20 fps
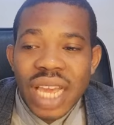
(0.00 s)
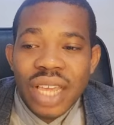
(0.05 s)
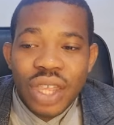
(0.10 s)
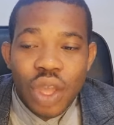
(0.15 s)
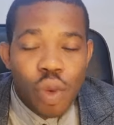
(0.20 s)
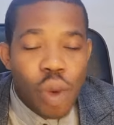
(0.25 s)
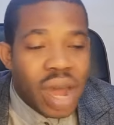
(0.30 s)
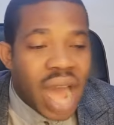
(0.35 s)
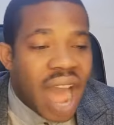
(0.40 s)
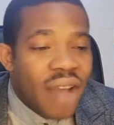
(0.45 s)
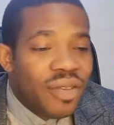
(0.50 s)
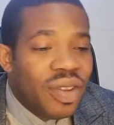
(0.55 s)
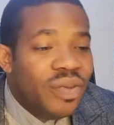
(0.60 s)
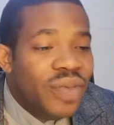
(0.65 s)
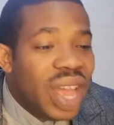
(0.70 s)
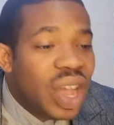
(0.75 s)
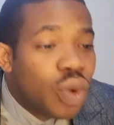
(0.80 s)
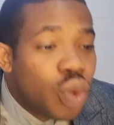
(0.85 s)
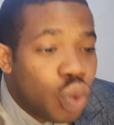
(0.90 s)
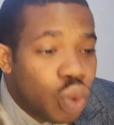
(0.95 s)
is the one
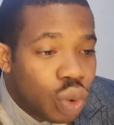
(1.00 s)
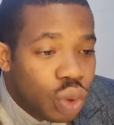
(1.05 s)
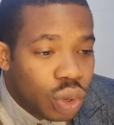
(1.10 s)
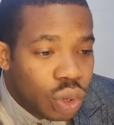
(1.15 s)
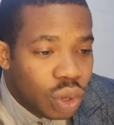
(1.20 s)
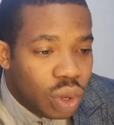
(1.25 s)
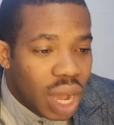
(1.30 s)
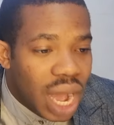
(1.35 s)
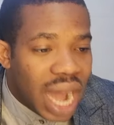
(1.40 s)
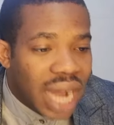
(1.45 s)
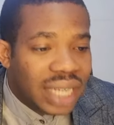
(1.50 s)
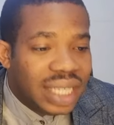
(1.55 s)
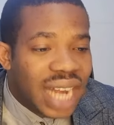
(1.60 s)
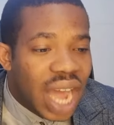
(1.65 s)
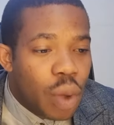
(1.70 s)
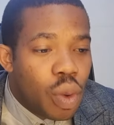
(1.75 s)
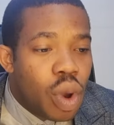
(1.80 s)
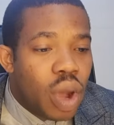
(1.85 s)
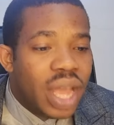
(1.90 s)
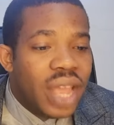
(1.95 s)
having vehicle. And
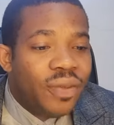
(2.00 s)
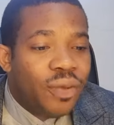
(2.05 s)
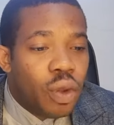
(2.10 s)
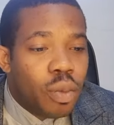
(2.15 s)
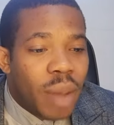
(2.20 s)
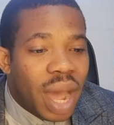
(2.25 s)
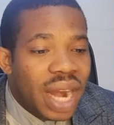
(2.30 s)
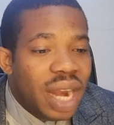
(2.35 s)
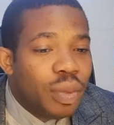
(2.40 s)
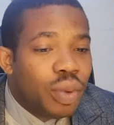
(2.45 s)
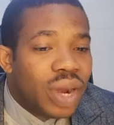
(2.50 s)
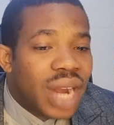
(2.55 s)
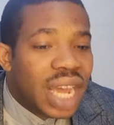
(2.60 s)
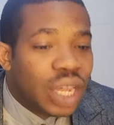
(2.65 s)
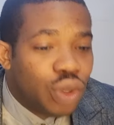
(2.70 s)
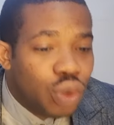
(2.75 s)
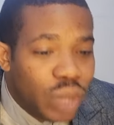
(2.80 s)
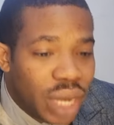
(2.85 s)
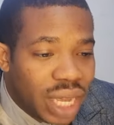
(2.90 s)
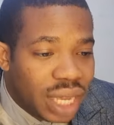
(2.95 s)
that one, if you marry
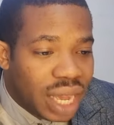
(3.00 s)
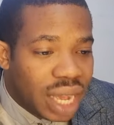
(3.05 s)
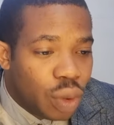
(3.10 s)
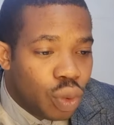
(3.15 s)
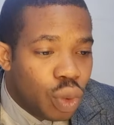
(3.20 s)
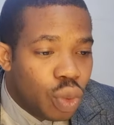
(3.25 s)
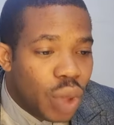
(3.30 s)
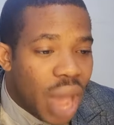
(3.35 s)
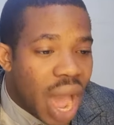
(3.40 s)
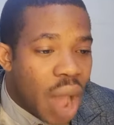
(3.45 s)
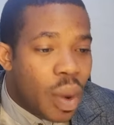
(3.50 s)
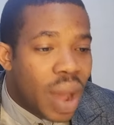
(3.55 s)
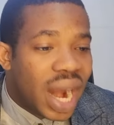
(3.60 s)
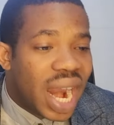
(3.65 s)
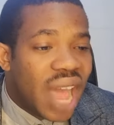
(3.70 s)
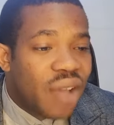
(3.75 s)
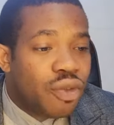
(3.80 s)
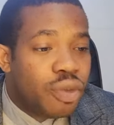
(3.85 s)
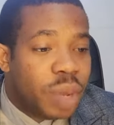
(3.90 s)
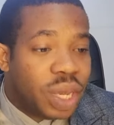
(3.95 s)
brother Tunde, our
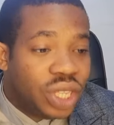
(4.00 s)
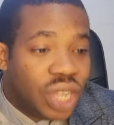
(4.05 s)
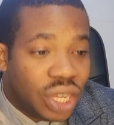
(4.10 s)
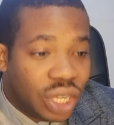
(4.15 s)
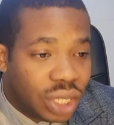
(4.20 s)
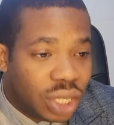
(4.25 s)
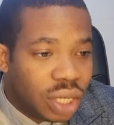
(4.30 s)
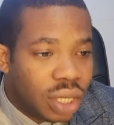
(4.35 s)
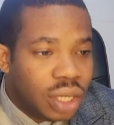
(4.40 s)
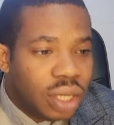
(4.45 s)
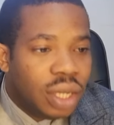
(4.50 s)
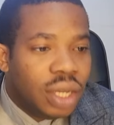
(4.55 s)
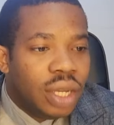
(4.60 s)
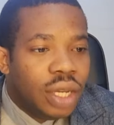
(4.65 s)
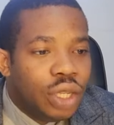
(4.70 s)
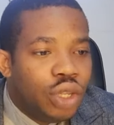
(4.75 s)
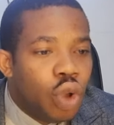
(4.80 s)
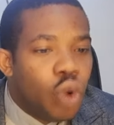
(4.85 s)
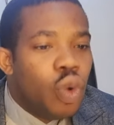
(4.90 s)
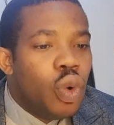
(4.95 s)
life will be changed.
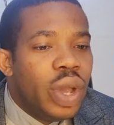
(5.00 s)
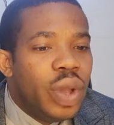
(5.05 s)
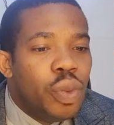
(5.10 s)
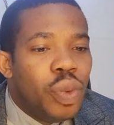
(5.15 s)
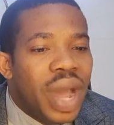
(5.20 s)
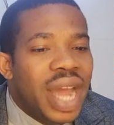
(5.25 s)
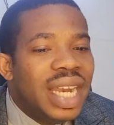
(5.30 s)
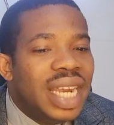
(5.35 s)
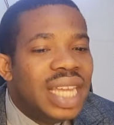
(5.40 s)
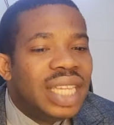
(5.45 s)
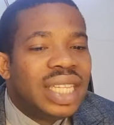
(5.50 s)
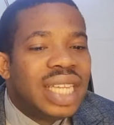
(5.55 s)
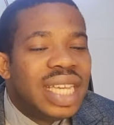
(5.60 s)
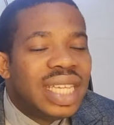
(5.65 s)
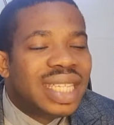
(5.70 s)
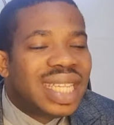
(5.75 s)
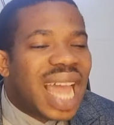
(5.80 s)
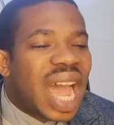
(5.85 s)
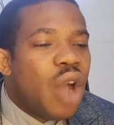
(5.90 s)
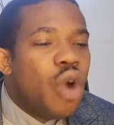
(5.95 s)
So when the
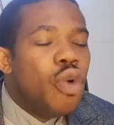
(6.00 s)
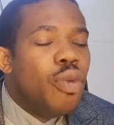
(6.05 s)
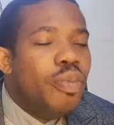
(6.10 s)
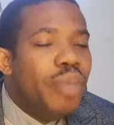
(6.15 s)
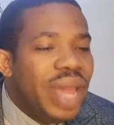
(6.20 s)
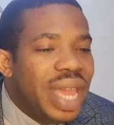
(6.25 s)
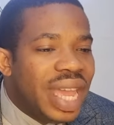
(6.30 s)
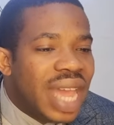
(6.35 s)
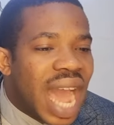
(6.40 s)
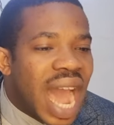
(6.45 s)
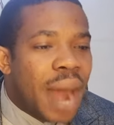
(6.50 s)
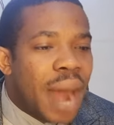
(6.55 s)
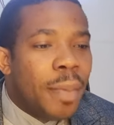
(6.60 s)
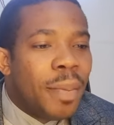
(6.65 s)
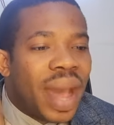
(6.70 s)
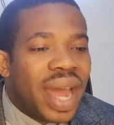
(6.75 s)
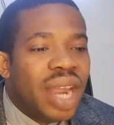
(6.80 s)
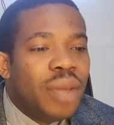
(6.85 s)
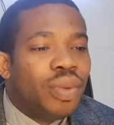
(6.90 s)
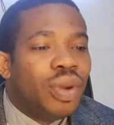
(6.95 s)
sister obey
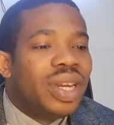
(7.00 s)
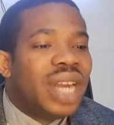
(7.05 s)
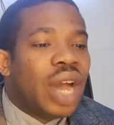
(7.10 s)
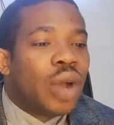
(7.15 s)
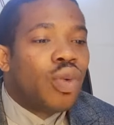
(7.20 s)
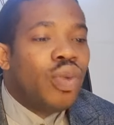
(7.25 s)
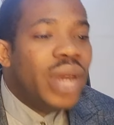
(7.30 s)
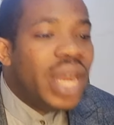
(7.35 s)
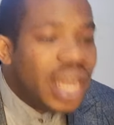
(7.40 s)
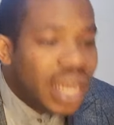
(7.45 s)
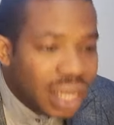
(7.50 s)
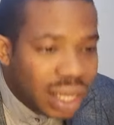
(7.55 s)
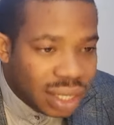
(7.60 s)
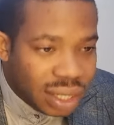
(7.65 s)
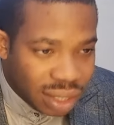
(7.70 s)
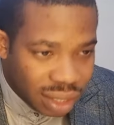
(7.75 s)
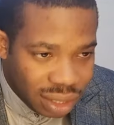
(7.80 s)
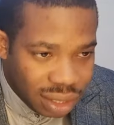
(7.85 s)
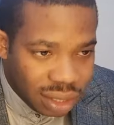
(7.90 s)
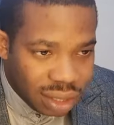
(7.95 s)
and marry brother Kunle,
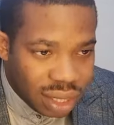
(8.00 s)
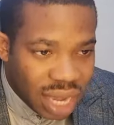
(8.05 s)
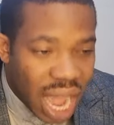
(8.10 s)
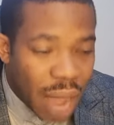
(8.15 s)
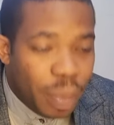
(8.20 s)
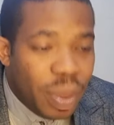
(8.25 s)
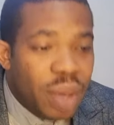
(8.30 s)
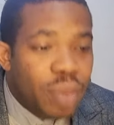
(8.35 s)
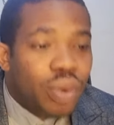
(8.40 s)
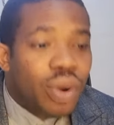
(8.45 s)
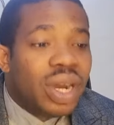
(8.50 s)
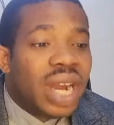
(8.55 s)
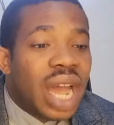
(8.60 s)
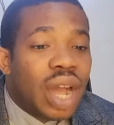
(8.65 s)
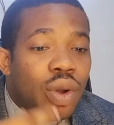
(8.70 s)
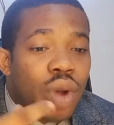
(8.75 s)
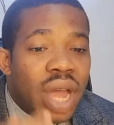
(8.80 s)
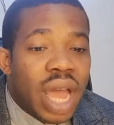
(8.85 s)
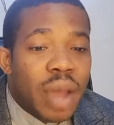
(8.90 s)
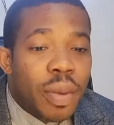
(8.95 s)
a big
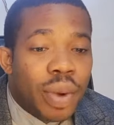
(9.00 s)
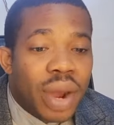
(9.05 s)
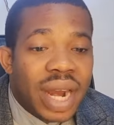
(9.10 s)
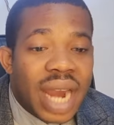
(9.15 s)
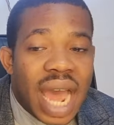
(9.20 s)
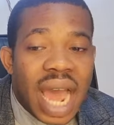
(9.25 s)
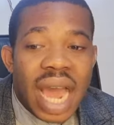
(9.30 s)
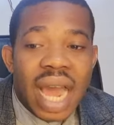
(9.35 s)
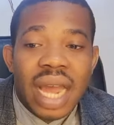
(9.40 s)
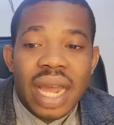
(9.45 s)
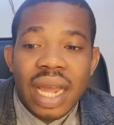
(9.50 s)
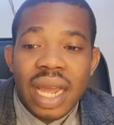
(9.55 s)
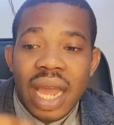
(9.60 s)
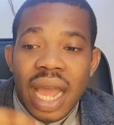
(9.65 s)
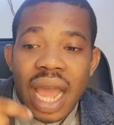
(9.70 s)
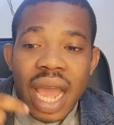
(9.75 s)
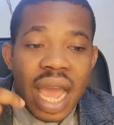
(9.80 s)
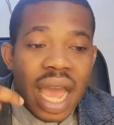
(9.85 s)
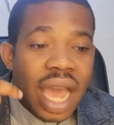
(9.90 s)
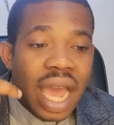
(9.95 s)
brother, brother
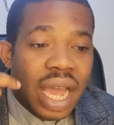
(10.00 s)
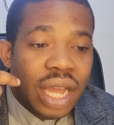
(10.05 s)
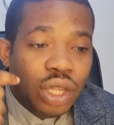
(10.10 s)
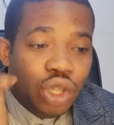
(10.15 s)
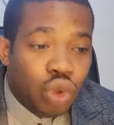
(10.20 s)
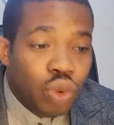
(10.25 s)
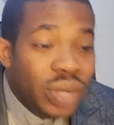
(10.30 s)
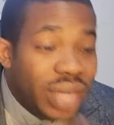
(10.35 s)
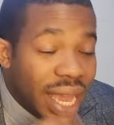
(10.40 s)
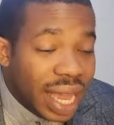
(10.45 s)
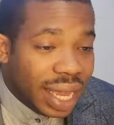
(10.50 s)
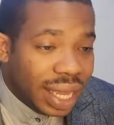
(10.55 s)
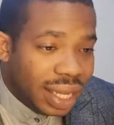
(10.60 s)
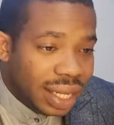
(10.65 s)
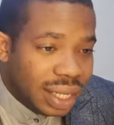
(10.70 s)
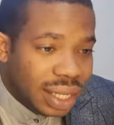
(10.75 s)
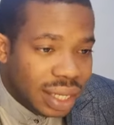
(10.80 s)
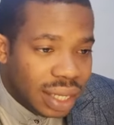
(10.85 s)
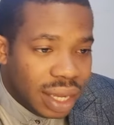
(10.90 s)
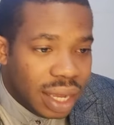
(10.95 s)
Tunde,
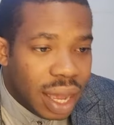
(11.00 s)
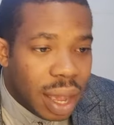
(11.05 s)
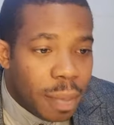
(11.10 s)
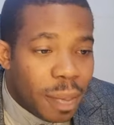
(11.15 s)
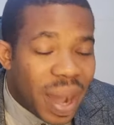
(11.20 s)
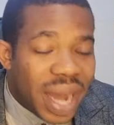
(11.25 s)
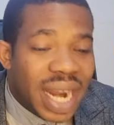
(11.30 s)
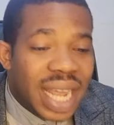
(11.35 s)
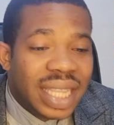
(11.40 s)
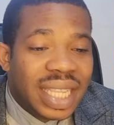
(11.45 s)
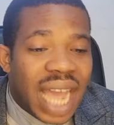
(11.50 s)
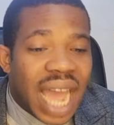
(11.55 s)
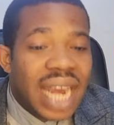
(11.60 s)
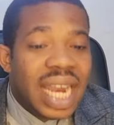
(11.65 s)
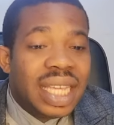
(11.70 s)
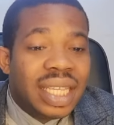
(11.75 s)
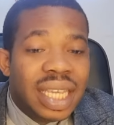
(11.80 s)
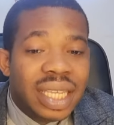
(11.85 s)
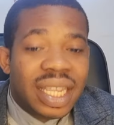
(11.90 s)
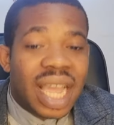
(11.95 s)
by the
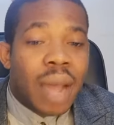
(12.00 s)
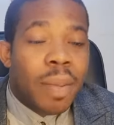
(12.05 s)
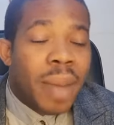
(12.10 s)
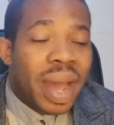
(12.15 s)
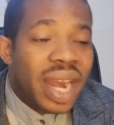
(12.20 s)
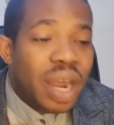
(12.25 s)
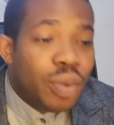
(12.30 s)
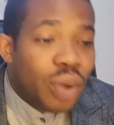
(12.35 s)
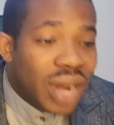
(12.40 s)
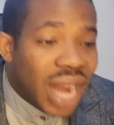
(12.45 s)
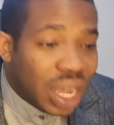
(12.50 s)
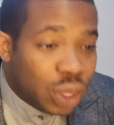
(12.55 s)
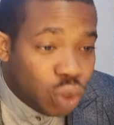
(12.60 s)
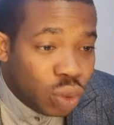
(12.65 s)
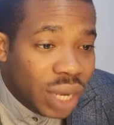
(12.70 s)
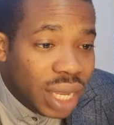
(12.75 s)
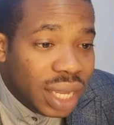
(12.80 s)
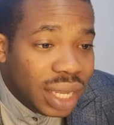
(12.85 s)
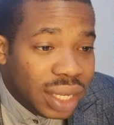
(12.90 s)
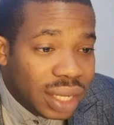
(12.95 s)
time the sister marry brother
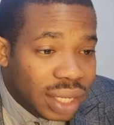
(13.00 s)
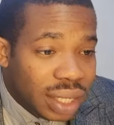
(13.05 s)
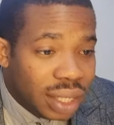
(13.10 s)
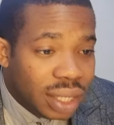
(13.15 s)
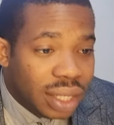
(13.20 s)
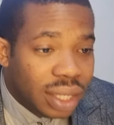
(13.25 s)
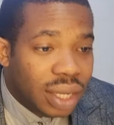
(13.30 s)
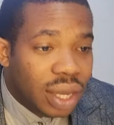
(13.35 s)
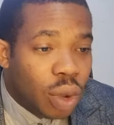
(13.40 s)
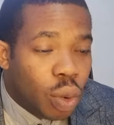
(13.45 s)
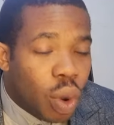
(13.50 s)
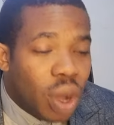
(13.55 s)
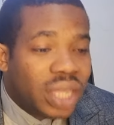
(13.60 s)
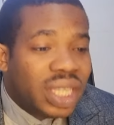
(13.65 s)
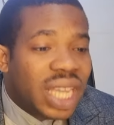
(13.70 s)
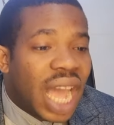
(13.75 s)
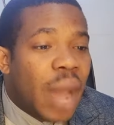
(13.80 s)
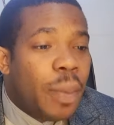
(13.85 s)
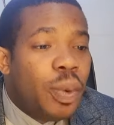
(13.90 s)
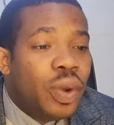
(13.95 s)
Tunde,
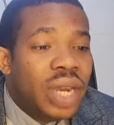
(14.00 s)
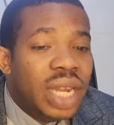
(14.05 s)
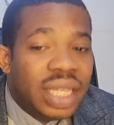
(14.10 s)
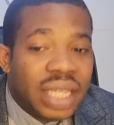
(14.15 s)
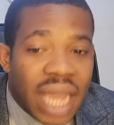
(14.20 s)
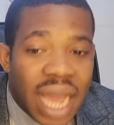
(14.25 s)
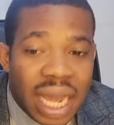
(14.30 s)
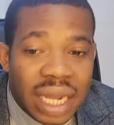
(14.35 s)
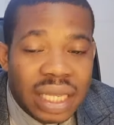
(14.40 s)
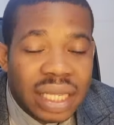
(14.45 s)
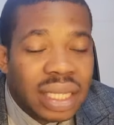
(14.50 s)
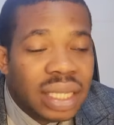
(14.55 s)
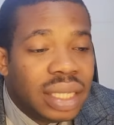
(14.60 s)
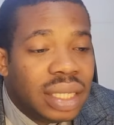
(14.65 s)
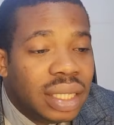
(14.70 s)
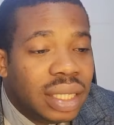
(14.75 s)
what happened is that